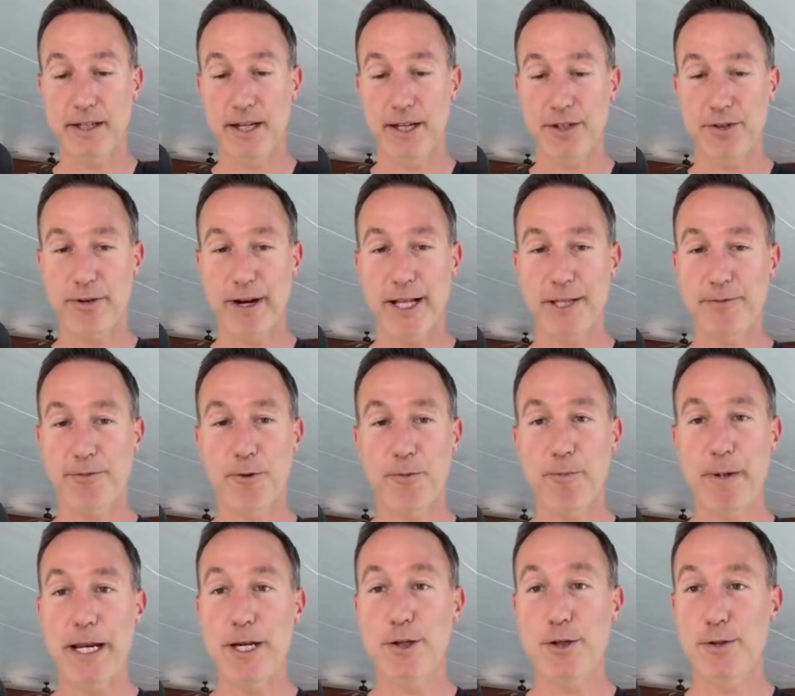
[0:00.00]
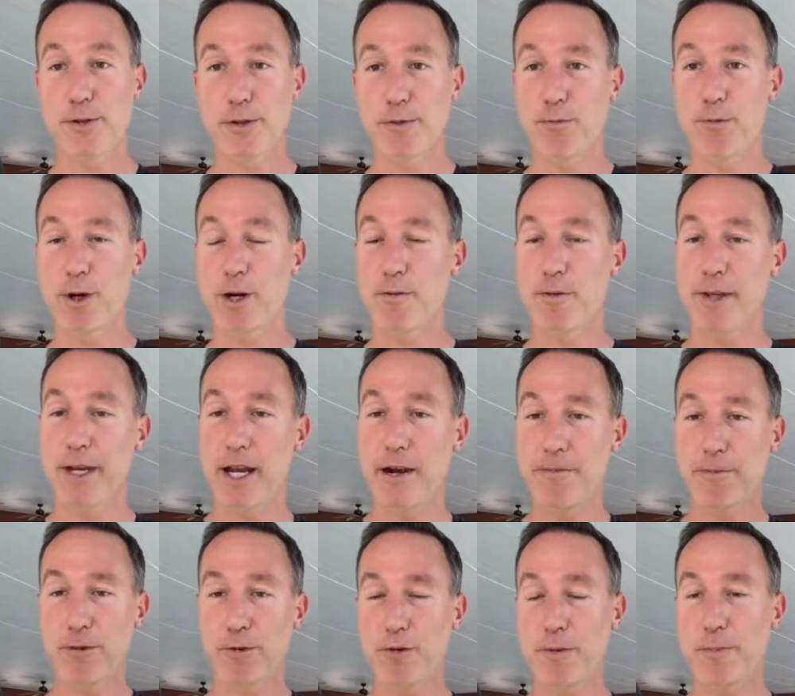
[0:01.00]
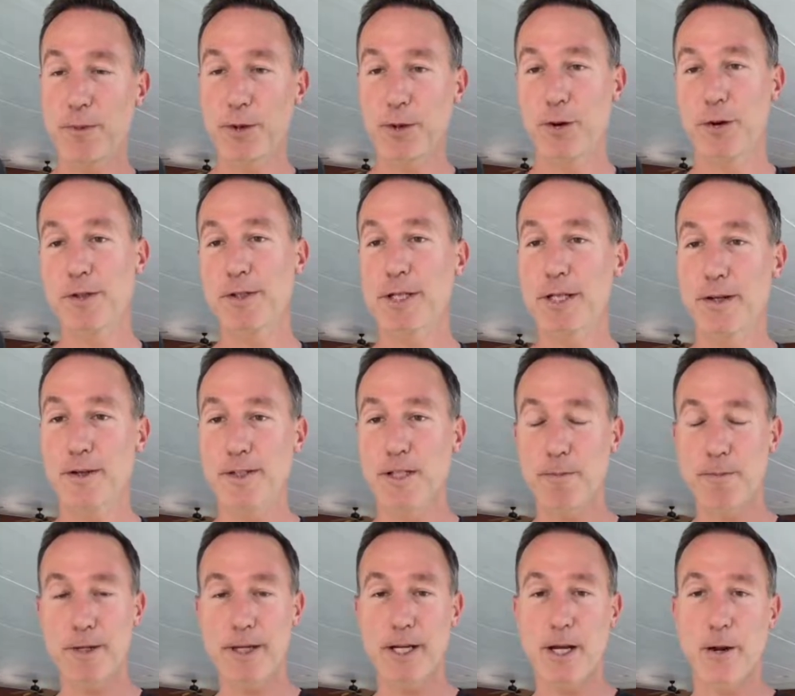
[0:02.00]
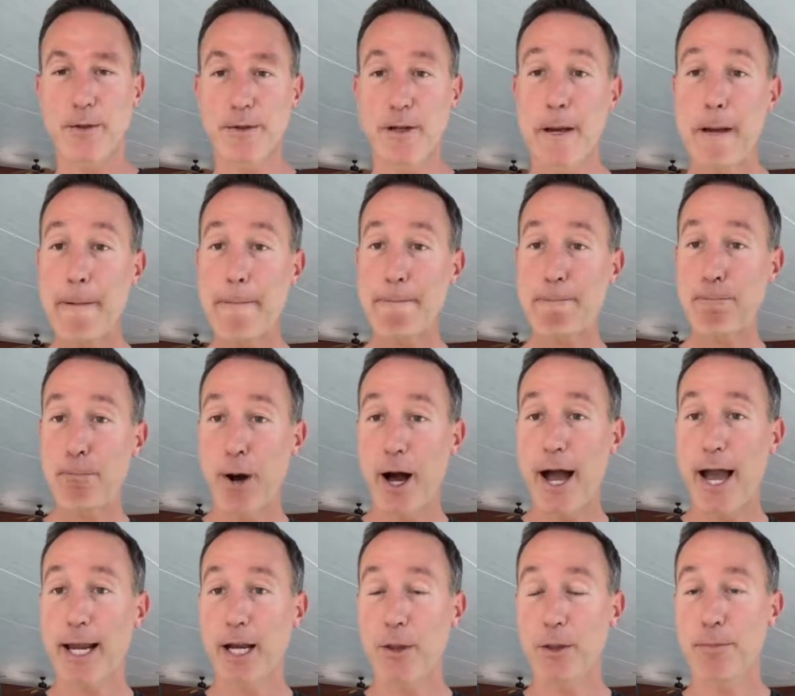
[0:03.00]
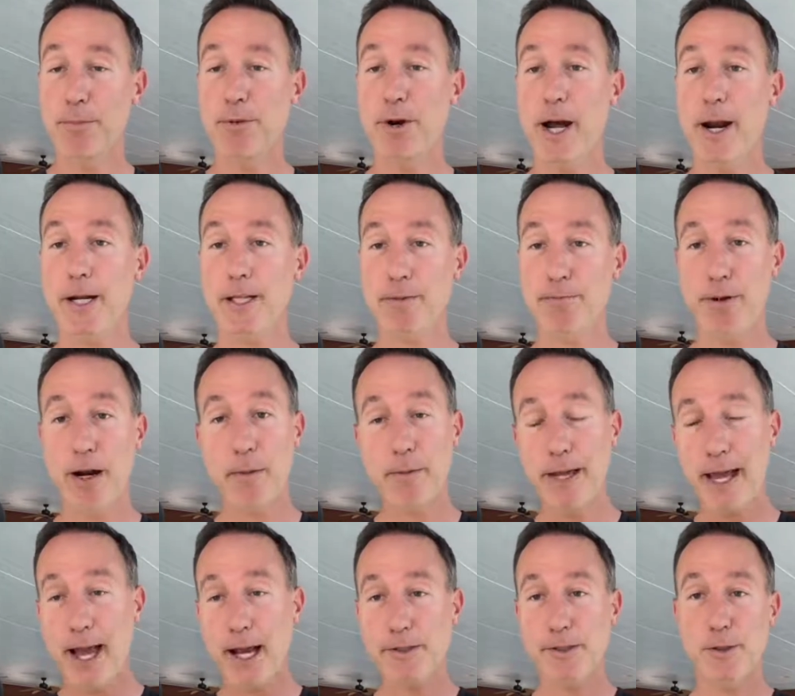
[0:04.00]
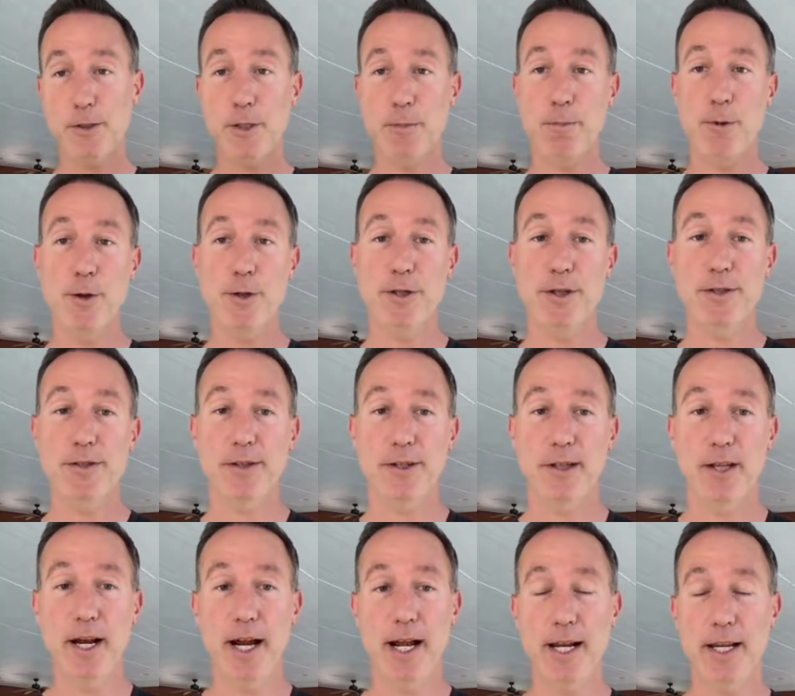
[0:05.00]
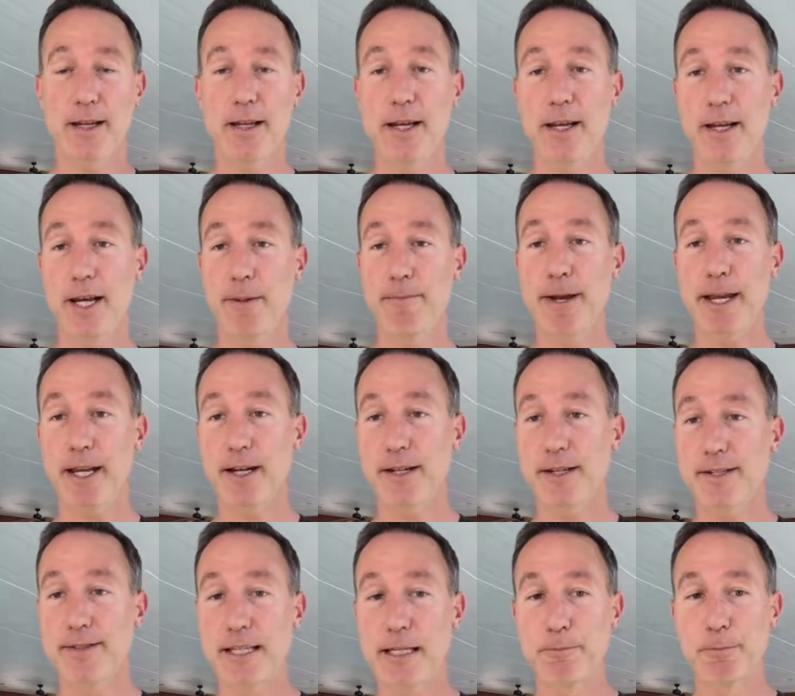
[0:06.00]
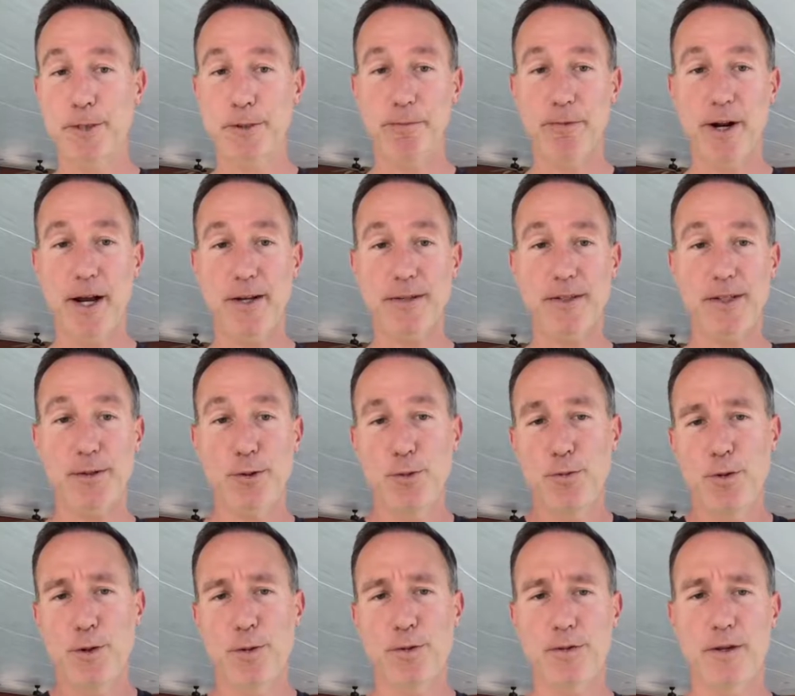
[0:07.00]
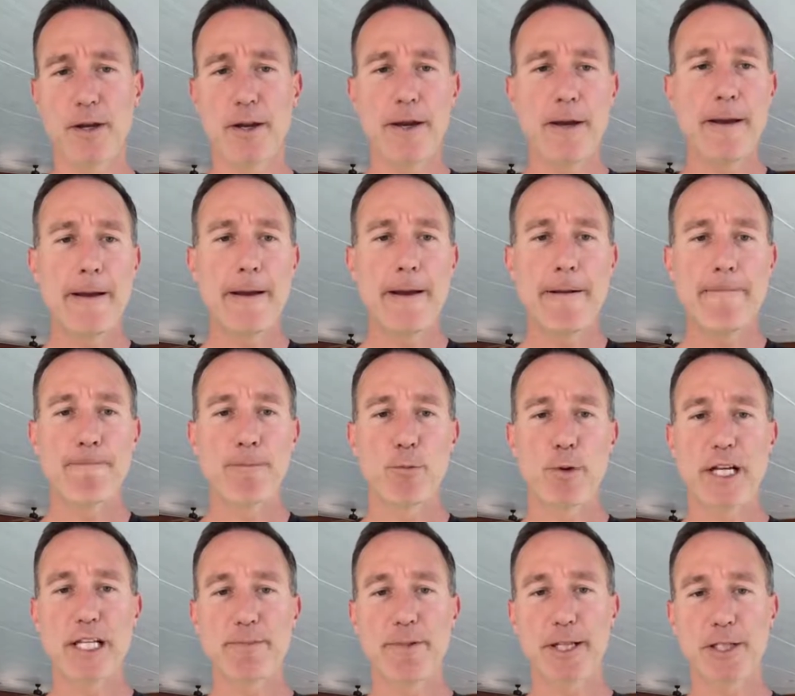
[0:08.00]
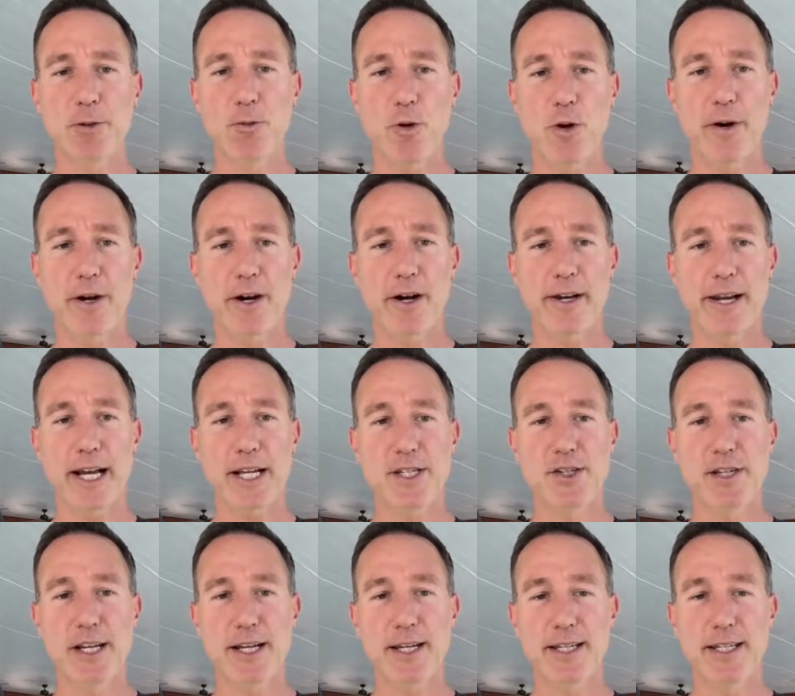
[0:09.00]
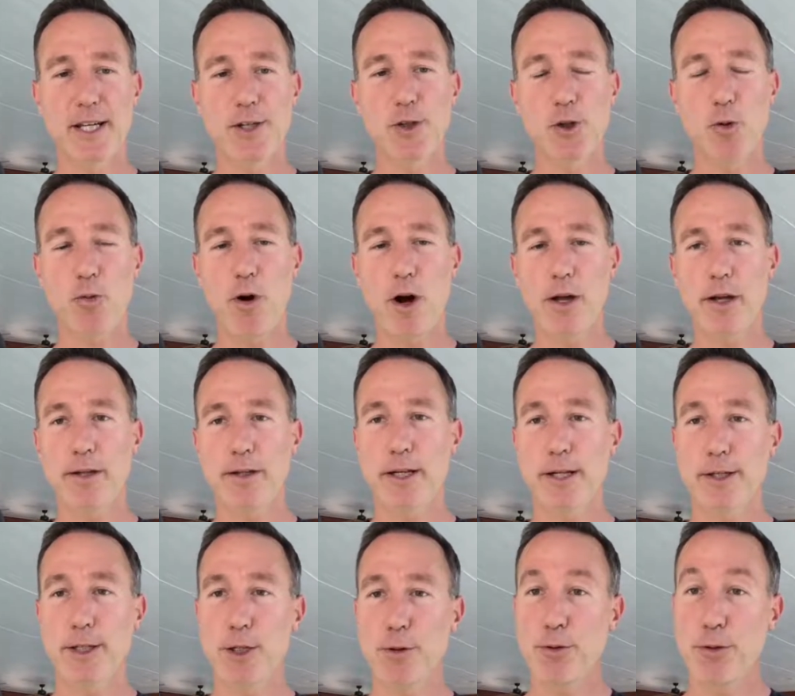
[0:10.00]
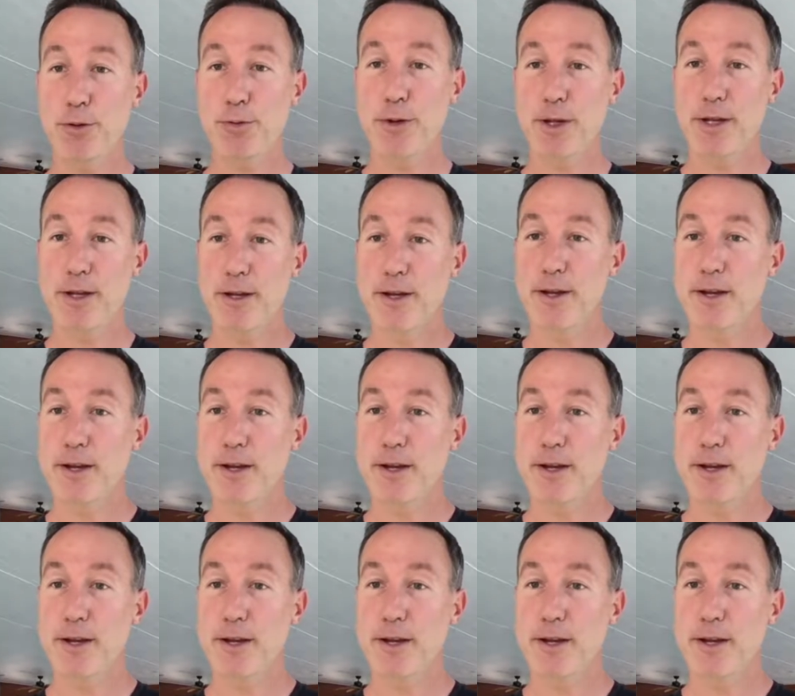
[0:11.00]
transformations of whatever they have, cryptocurrency into something else, buying other products, probably access to merchants online and making it a seamless process. Who knows? We expect to roll out our next-gen digital wallet in Q3.